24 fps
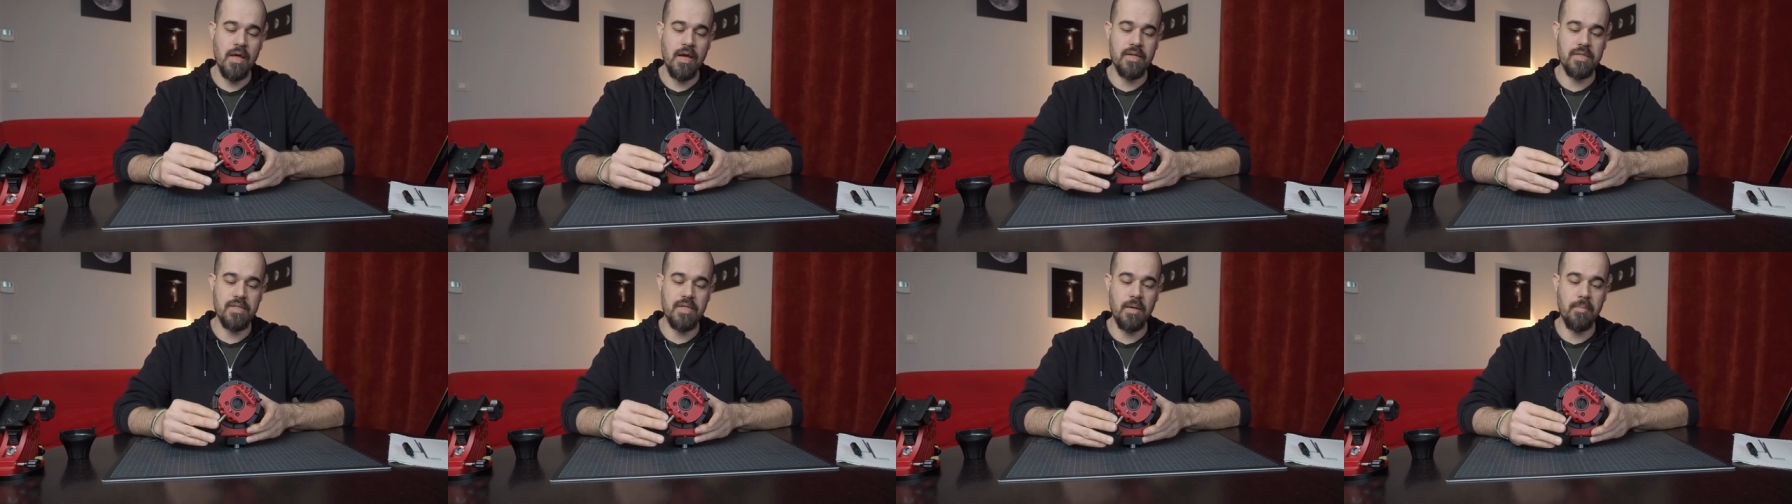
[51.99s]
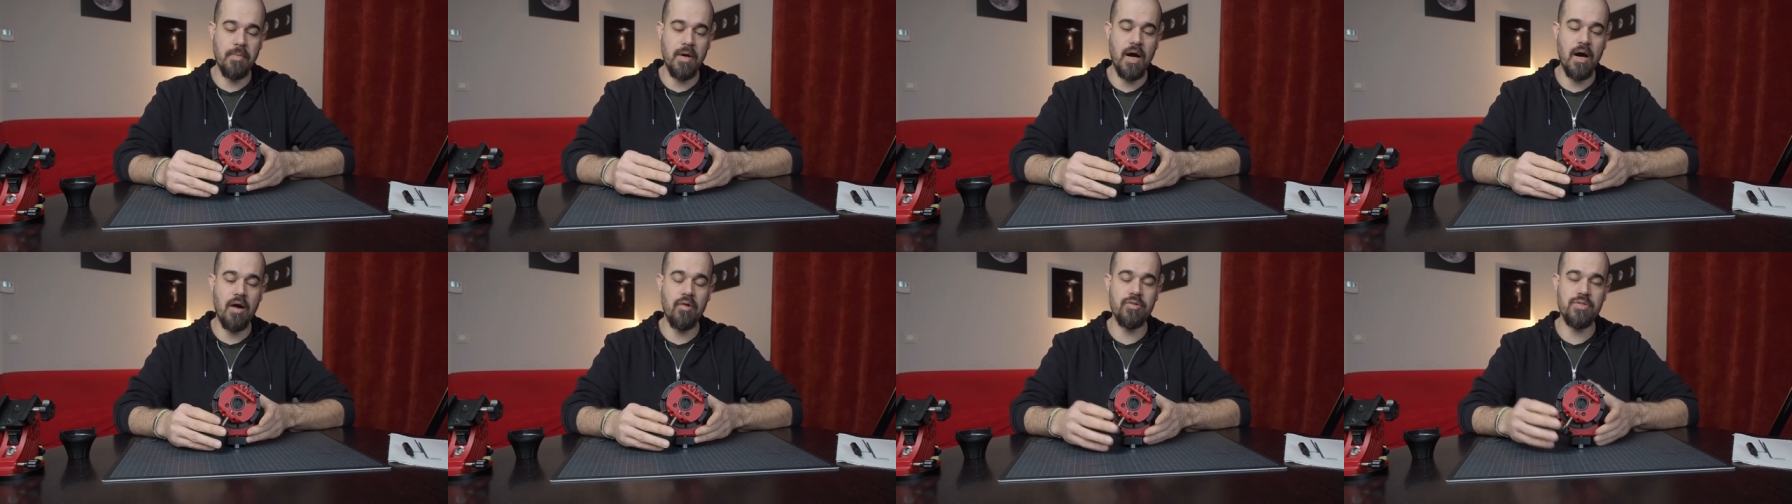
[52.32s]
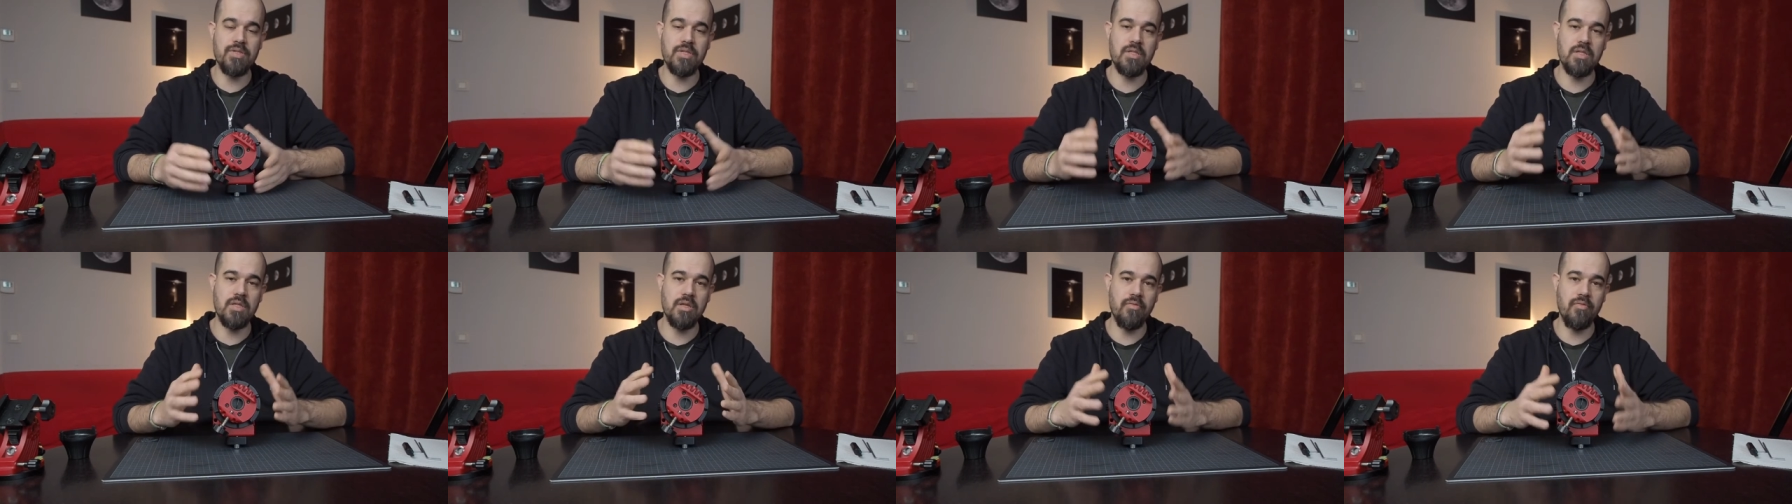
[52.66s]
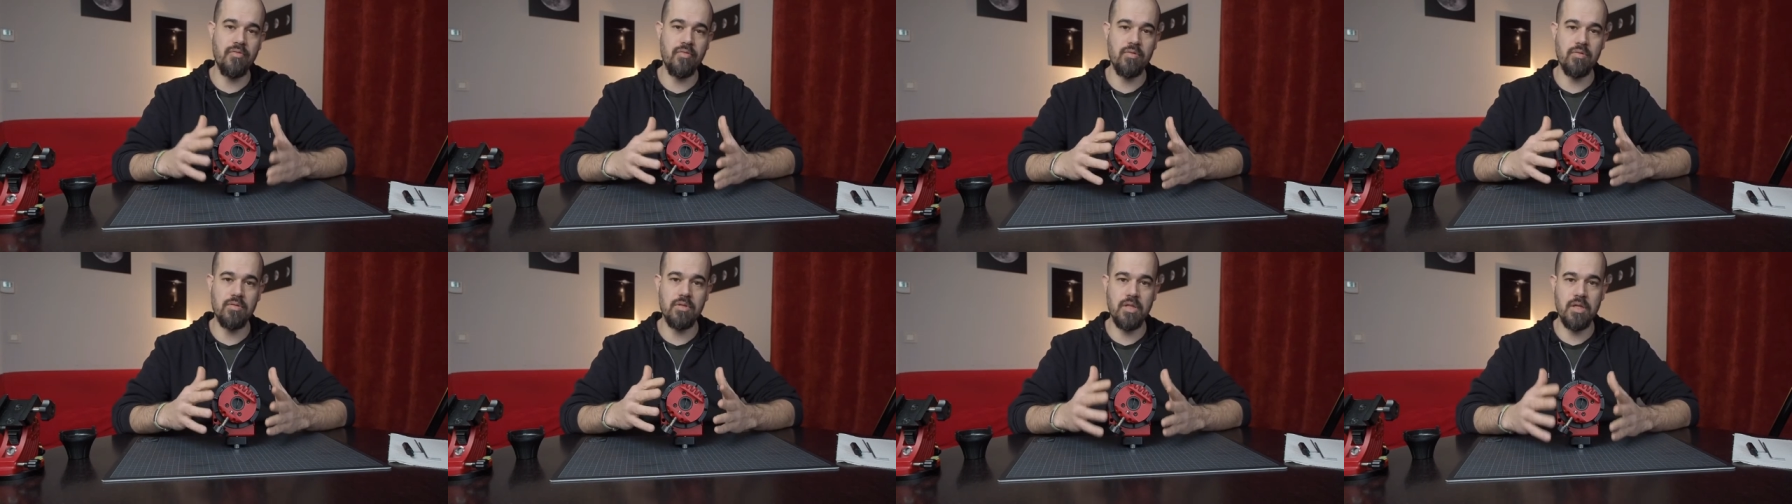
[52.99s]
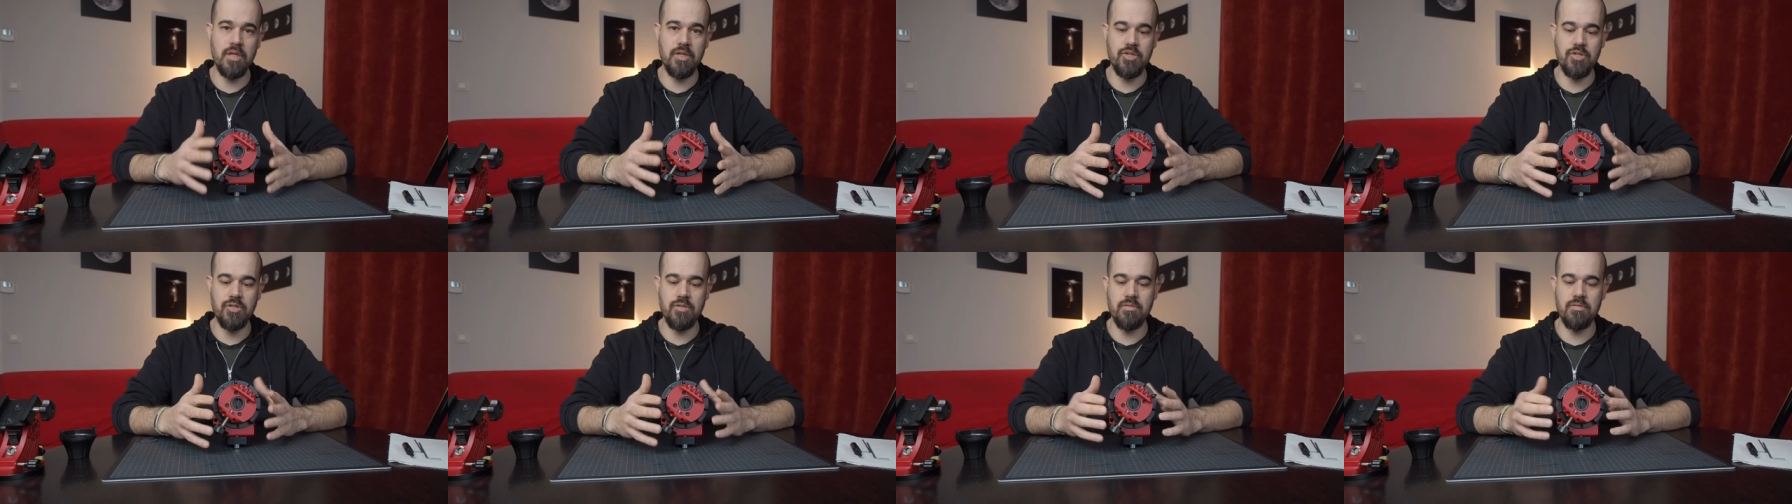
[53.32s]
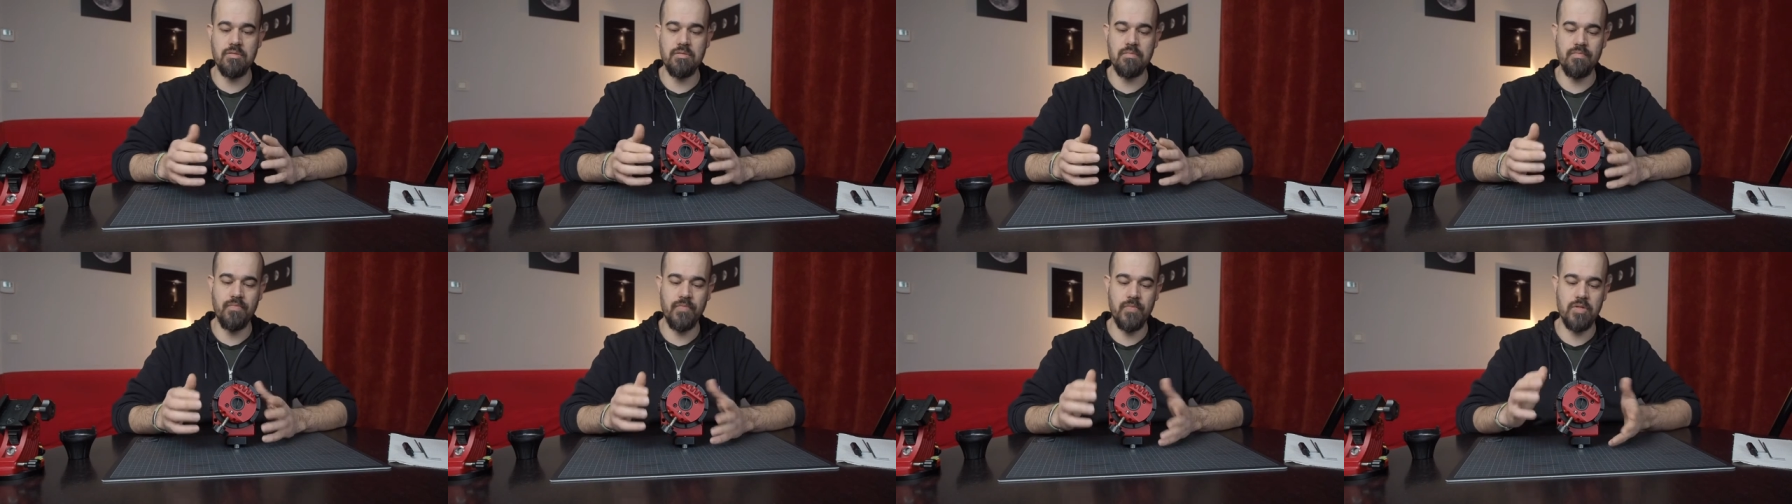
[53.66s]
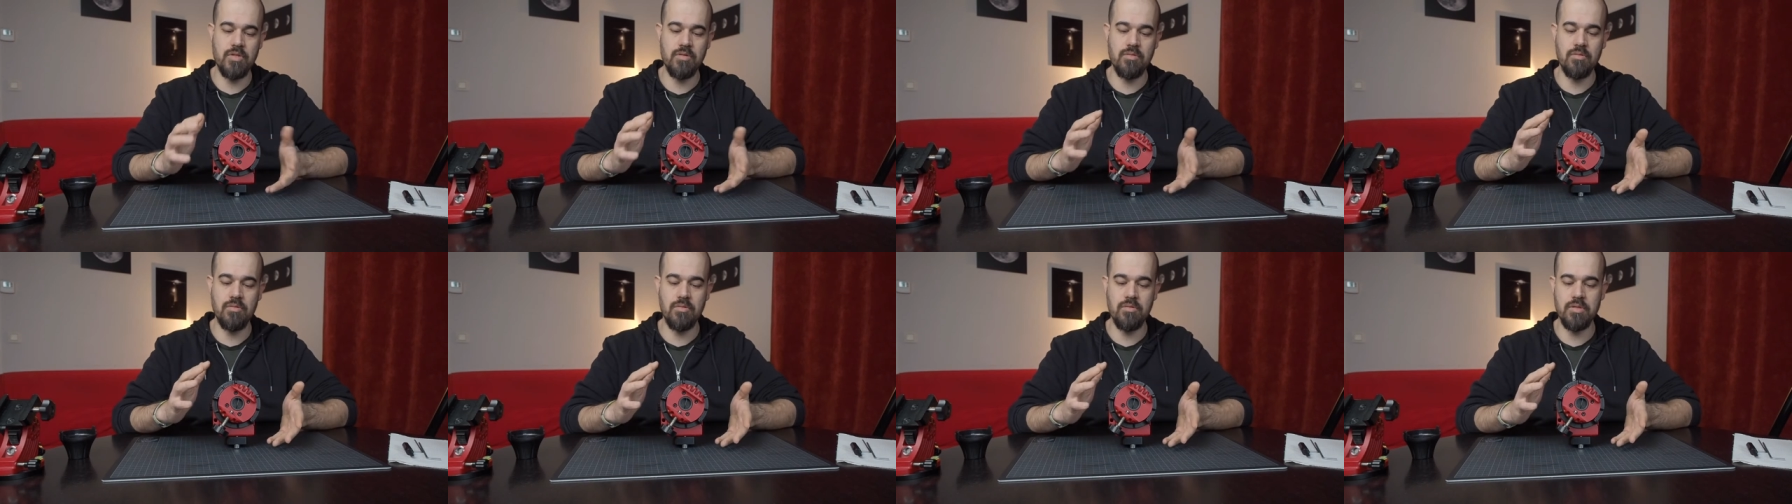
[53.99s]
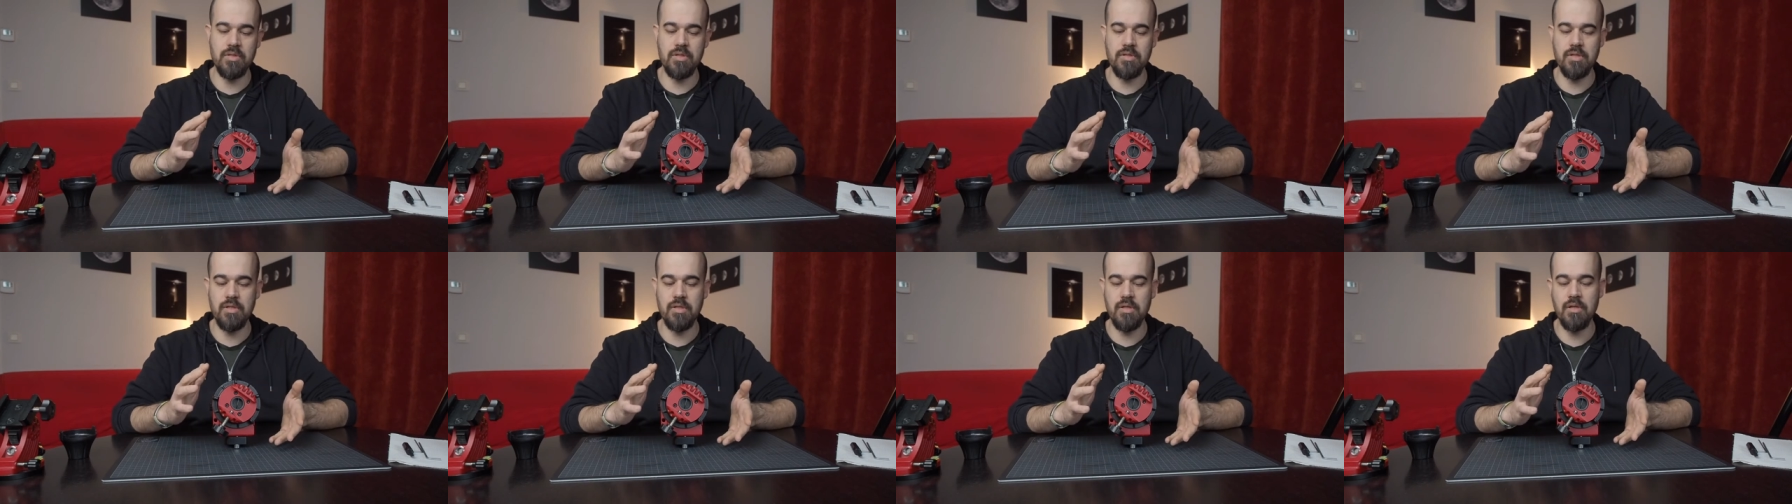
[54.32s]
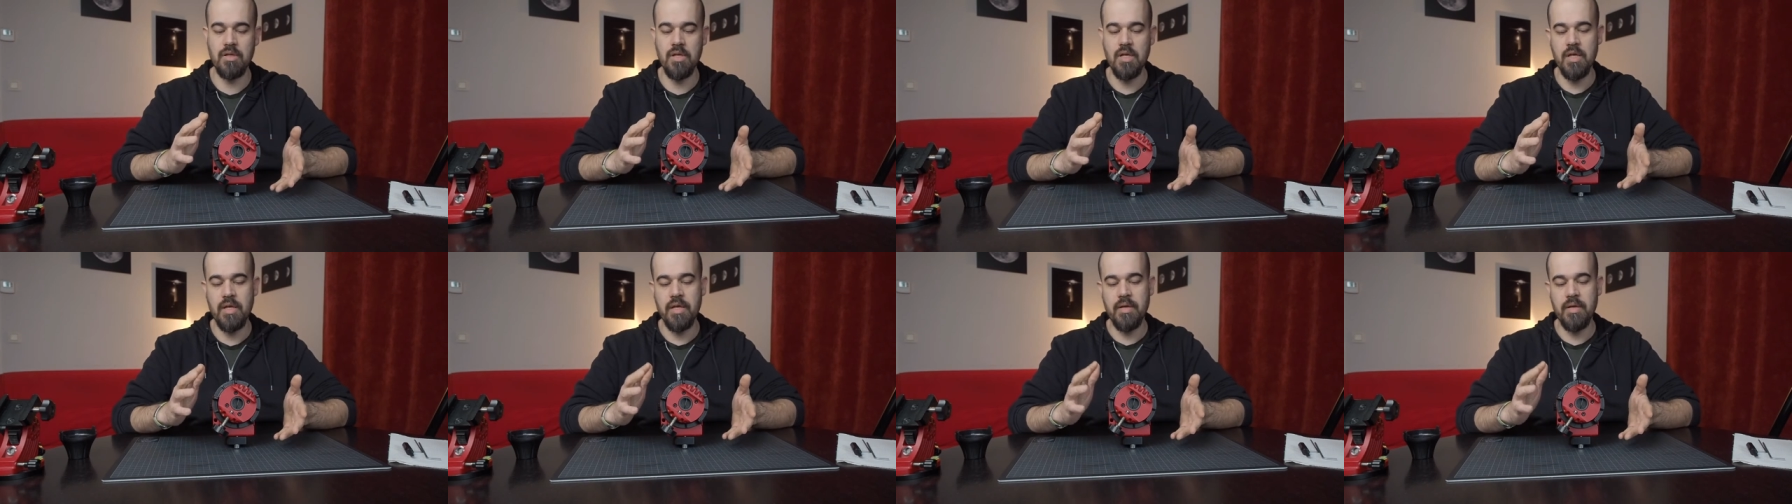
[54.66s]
somehow stiff rotation so the